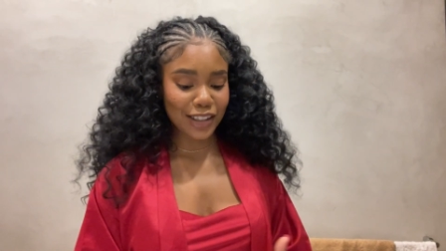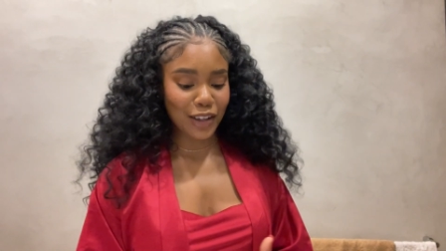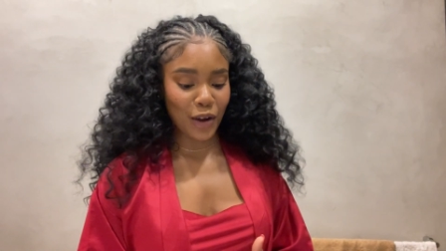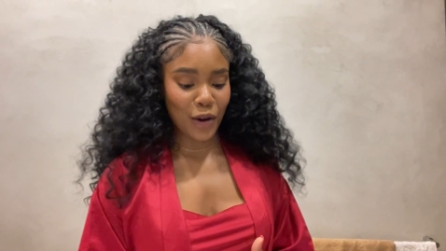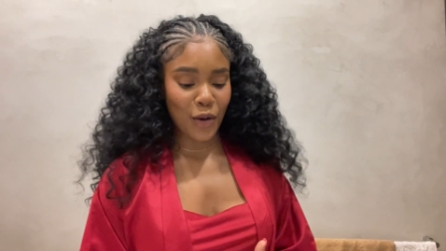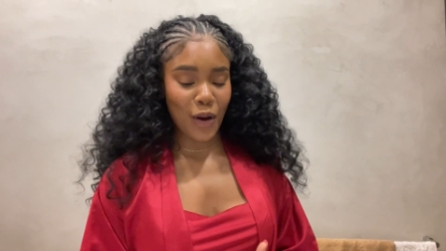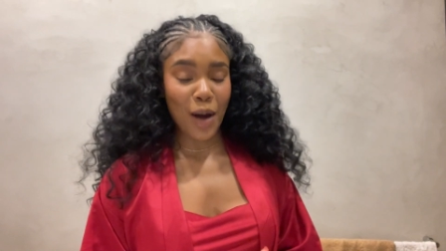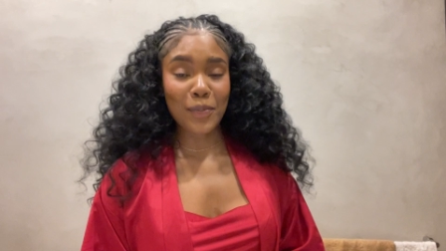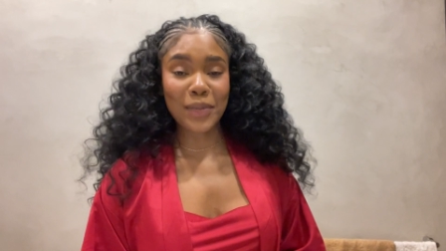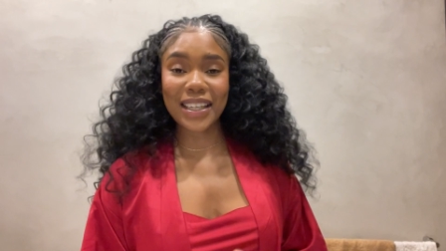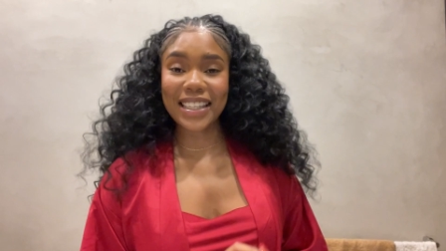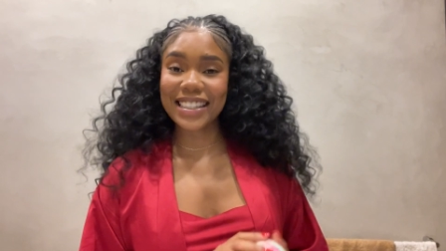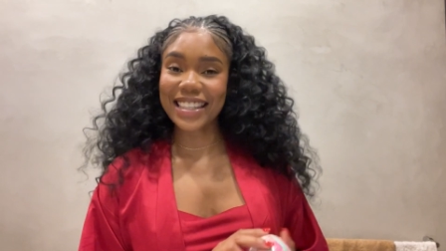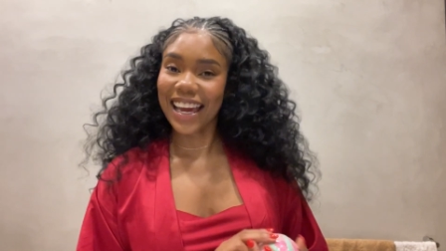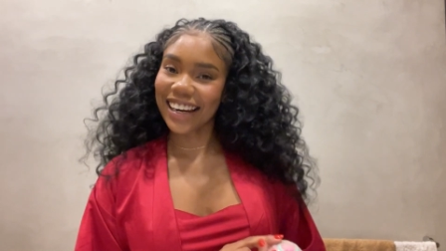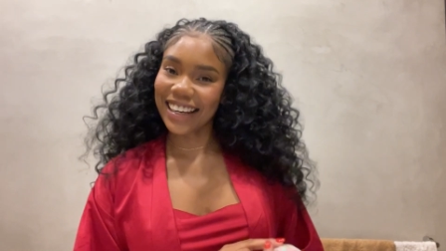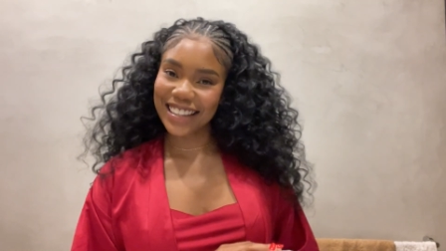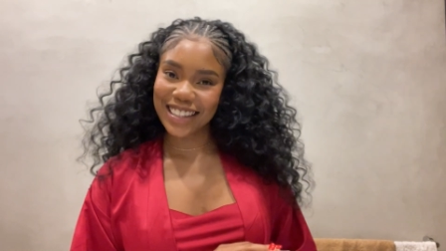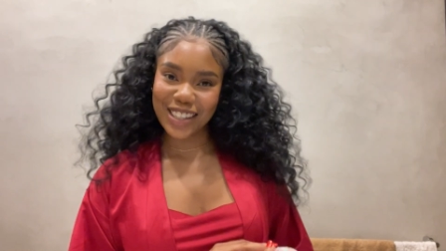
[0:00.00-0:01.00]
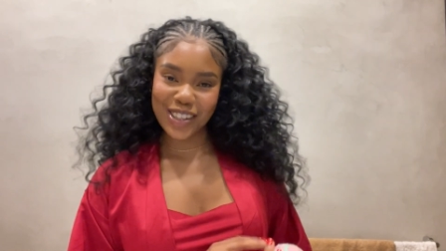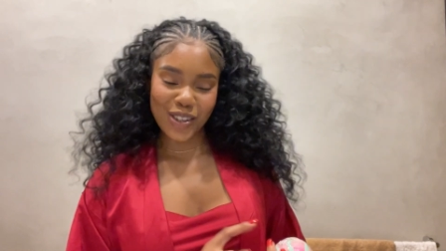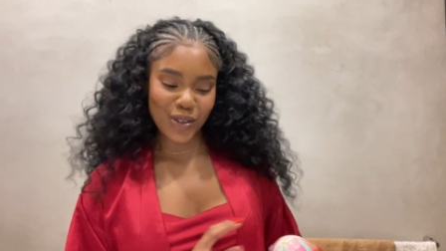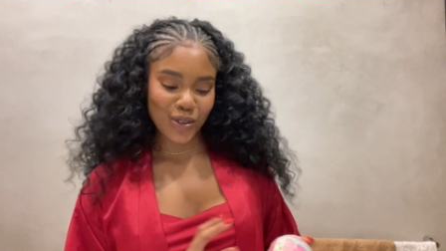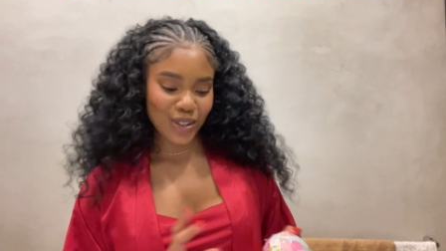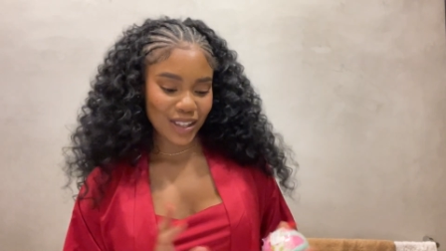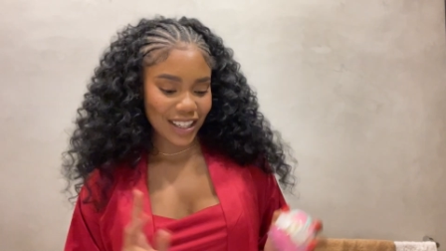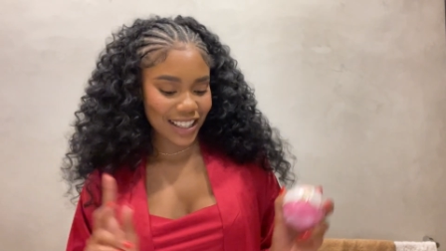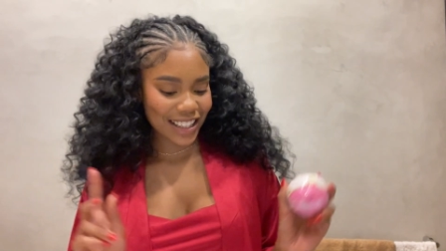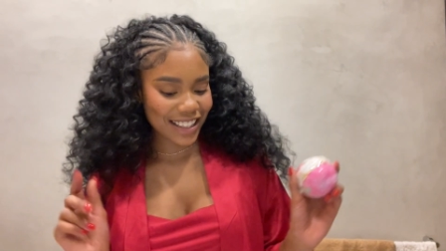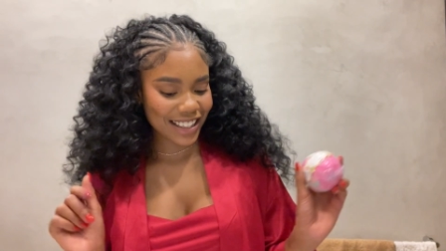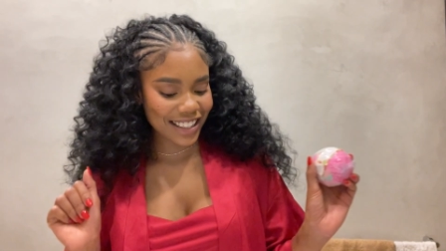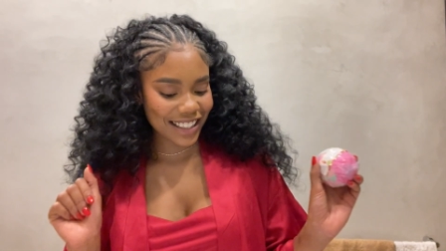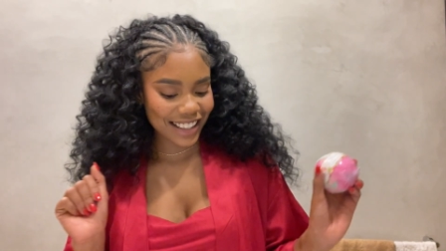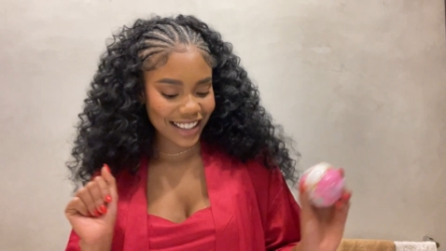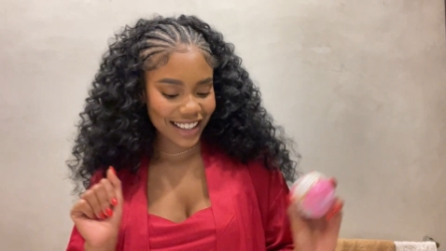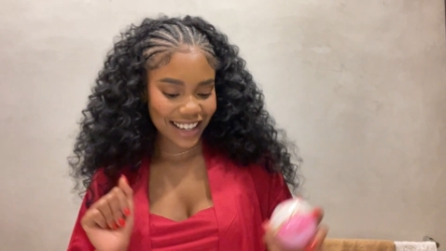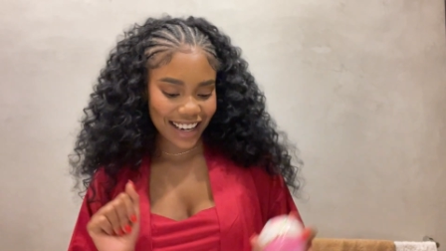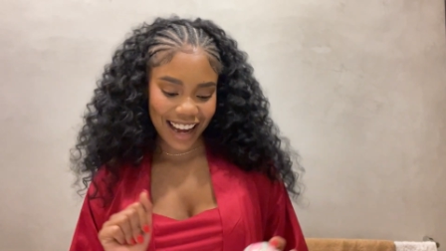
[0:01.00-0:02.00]
So I'm excited to use this
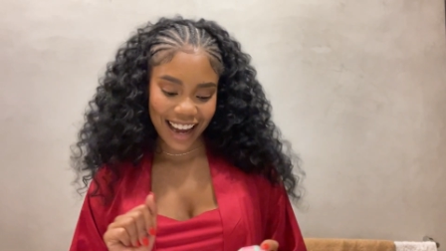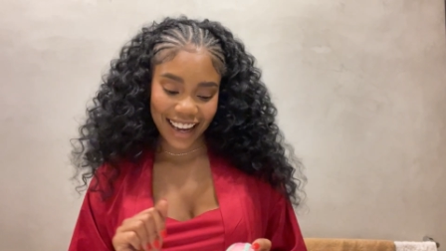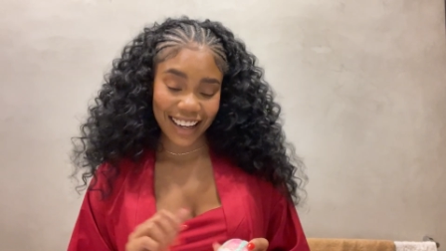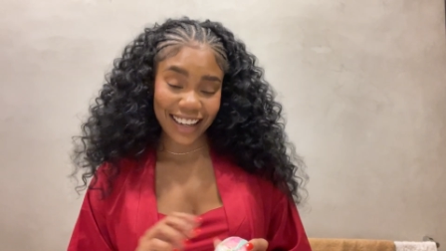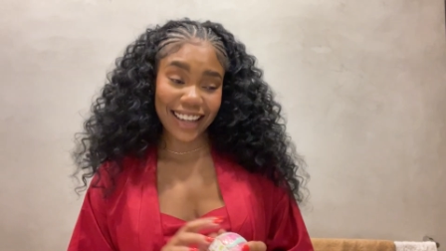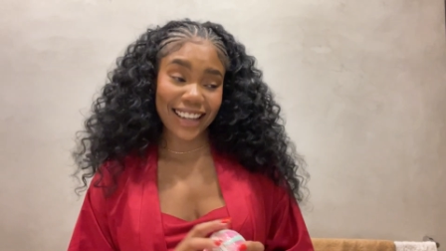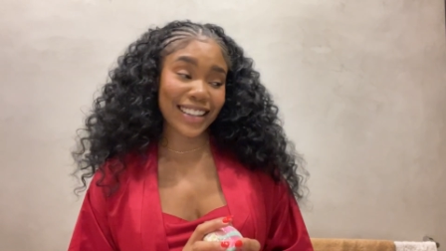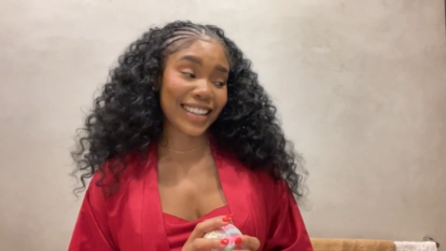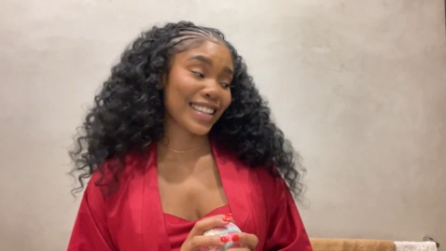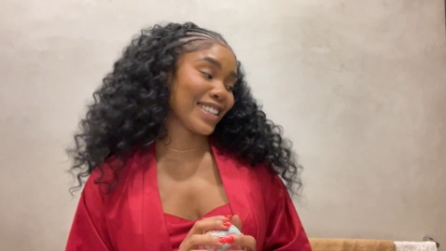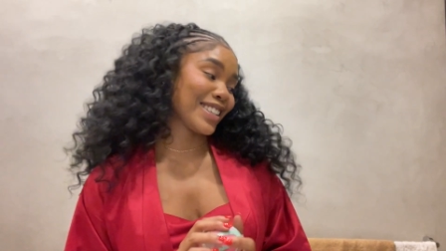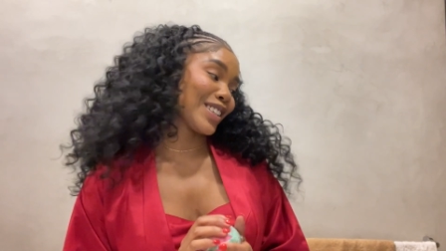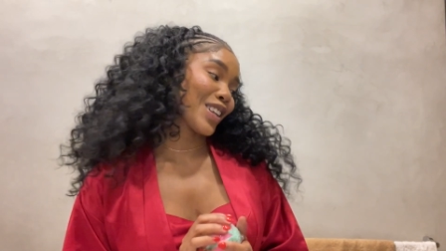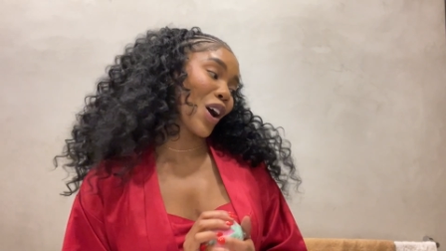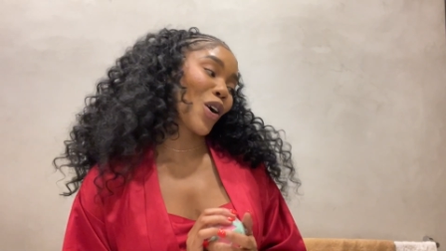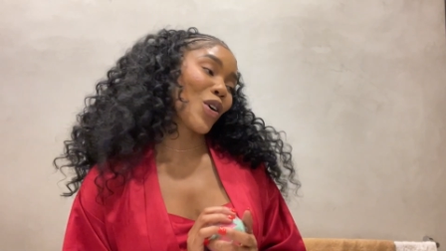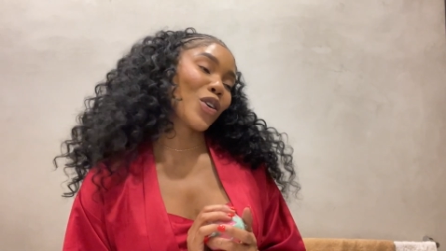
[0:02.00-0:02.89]
tonight in this